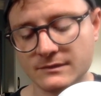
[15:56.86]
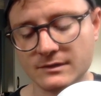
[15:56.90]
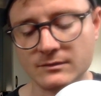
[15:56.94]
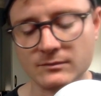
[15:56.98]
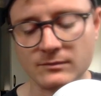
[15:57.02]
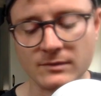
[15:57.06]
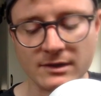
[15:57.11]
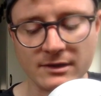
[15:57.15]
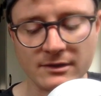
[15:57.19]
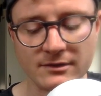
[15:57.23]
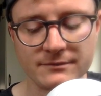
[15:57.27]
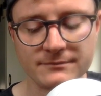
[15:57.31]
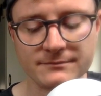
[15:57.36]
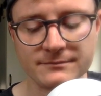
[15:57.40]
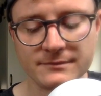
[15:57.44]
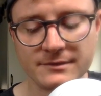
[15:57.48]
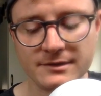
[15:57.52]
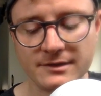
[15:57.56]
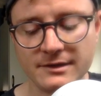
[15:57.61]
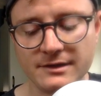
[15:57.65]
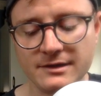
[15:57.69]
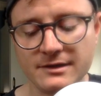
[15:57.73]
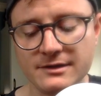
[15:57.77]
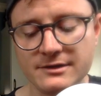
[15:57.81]
Well,
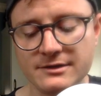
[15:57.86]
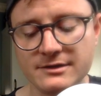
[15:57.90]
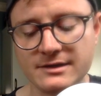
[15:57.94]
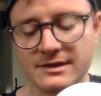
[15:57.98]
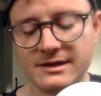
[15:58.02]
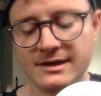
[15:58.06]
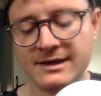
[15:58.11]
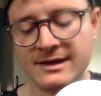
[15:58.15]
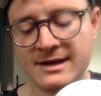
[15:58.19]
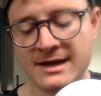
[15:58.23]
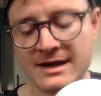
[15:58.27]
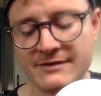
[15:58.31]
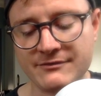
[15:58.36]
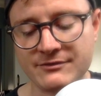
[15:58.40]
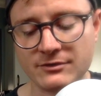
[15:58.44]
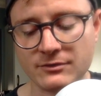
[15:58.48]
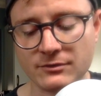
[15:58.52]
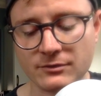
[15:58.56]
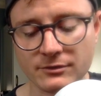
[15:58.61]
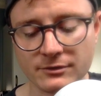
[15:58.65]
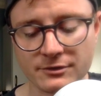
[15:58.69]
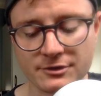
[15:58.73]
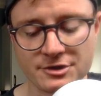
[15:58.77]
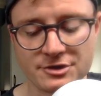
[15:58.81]
you can't have an
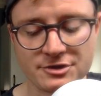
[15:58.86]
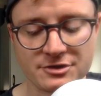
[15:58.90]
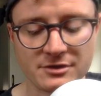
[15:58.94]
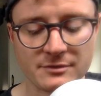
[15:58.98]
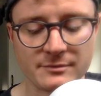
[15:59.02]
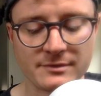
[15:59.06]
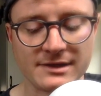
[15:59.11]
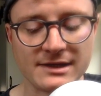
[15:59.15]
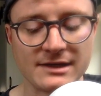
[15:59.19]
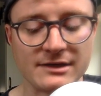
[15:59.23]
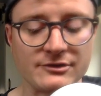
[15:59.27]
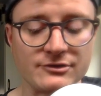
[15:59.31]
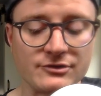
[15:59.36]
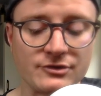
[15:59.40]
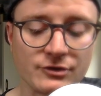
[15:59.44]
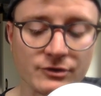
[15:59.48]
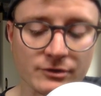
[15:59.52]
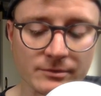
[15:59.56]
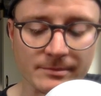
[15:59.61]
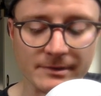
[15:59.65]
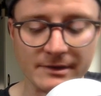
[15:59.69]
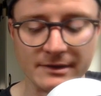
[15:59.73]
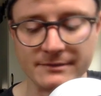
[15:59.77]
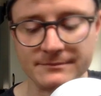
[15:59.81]
orchestra without a
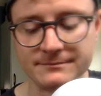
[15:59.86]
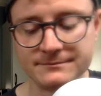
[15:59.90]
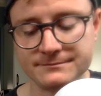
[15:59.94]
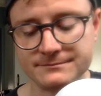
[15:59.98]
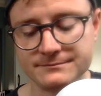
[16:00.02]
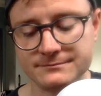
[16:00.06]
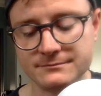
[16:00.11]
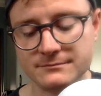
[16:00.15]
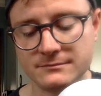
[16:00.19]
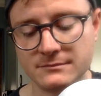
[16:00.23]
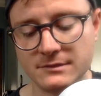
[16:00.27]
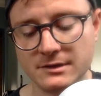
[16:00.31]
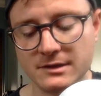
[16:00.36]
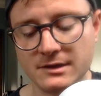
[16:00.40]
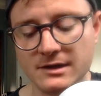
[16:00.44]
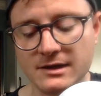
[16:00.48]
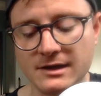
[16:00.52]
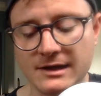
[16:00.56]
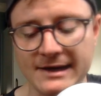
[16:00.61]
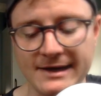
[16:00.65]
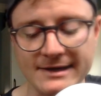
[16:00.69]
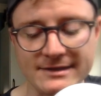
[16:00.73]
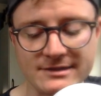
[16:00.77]
tuba. I